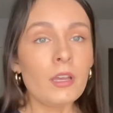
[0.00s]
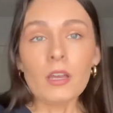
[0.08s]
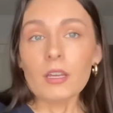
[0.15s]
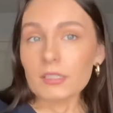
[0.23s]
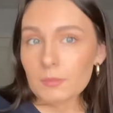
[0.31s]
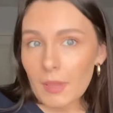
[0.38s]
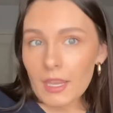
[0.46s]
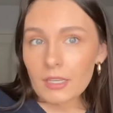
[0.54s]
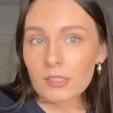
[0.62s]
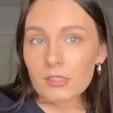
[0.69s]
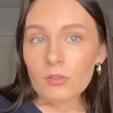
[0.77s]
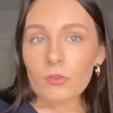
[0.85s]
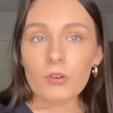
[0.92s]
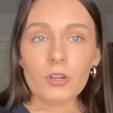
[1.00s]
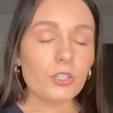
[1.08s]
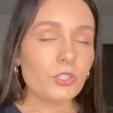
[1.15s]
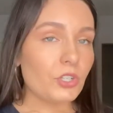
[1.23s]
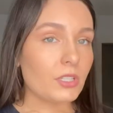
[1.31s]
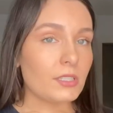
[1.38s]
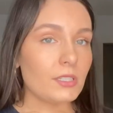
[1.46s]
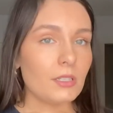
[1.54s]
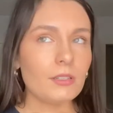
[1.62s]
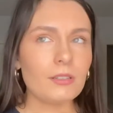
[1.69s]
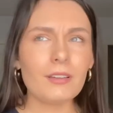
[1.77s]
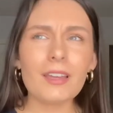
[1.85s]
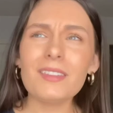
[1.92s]
a Spanx, or just,
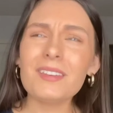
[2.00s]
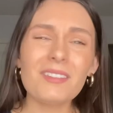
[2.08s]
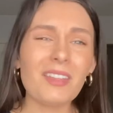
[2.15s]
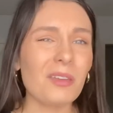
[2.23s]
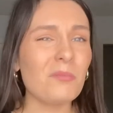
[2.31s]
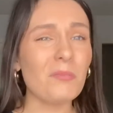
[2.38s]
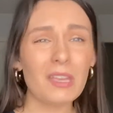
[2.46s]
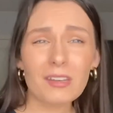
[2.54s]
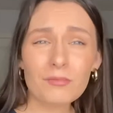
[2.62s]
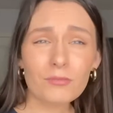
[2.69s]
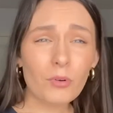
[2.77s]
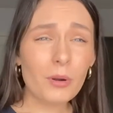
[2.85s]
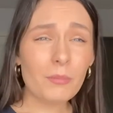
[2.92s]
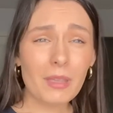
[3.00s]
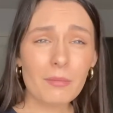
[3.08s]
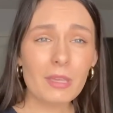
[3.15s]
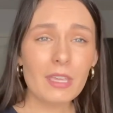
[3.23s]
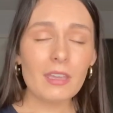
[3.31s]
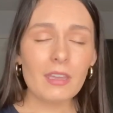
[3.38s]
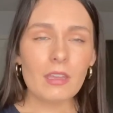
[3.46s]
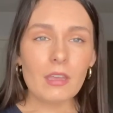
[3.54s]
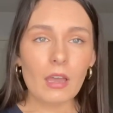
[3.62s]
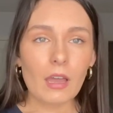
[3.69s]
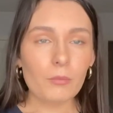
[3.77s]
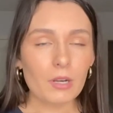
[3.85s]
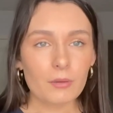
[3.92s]
I think, like Maidenform maybe.
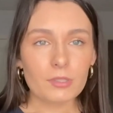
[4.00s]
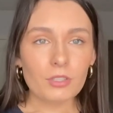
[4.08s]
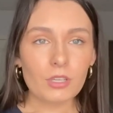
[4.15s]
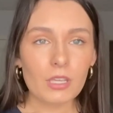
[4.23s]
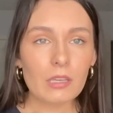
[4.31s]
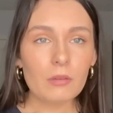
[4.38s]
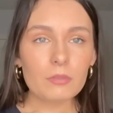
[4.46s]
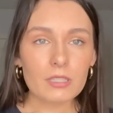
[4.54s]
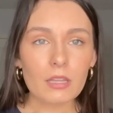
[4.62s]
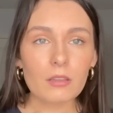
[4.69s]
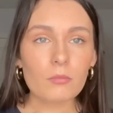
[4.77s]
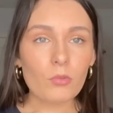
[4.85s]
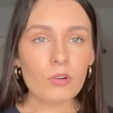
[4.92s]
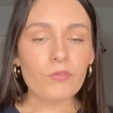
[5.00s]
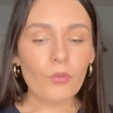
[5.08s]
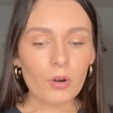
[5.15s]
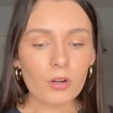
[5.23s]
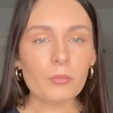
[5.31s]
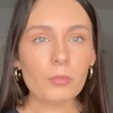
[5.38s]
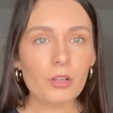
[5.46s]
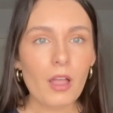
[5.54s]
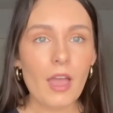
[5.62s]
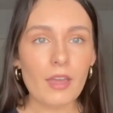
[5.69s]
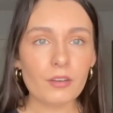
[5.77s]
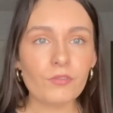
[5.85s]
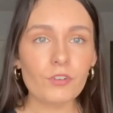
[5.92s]
When I was looking, it was on the more affordable
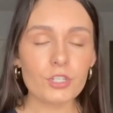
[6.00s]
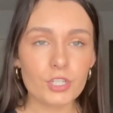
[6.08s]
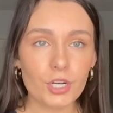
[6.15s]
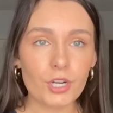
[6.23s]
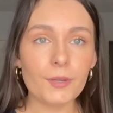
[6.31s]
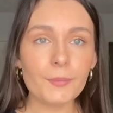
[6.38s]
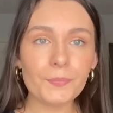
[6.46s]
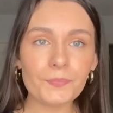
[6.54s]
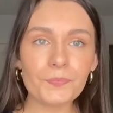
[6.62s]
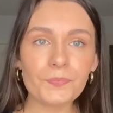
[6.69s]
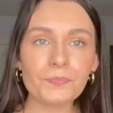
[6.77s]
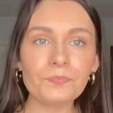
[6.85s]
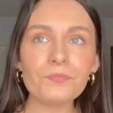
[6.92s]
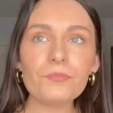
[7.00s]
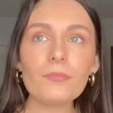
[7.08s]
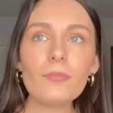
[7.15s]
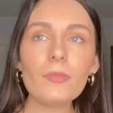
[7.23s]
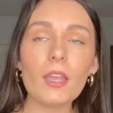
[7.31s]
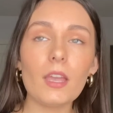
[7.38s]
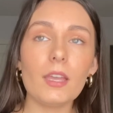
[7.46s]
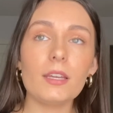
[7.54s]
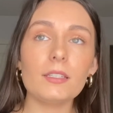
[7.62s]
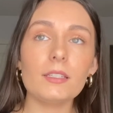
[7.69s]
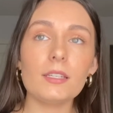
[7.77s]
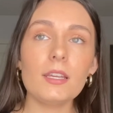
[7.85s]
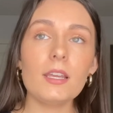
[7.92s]
end for sure,
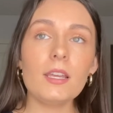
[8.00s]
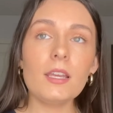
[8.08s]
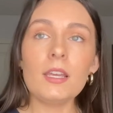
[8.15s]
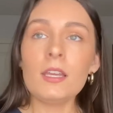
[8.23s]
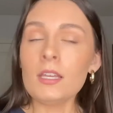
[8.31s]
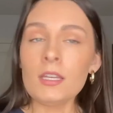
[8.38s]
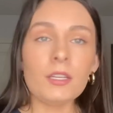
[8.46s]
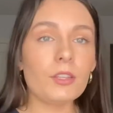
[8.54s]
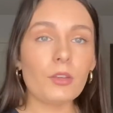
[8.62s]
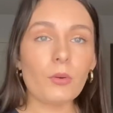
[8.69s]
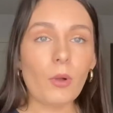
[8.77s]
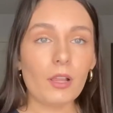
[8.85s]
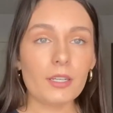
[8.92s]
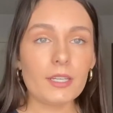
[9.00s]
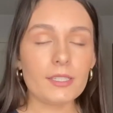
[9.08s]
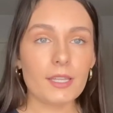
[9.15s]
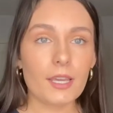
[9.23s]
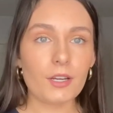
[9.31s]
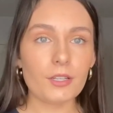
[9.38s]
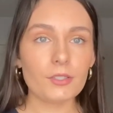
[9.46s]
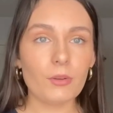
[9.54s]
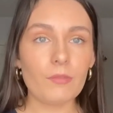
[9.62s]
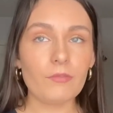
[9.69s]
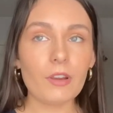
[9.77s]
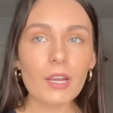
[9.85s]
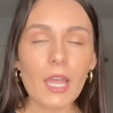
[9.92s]
and the quality is there, so I'm
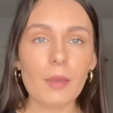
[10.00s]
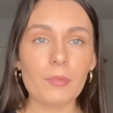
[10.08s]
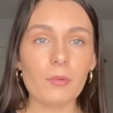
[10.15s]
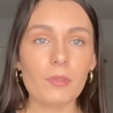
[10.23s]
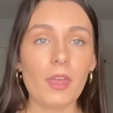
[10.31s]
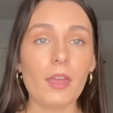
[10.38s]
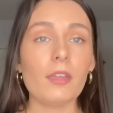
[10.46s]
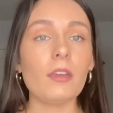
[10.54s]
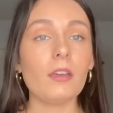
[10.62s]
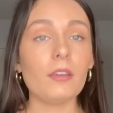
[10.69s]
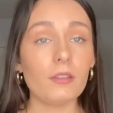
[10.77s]
very happy with that.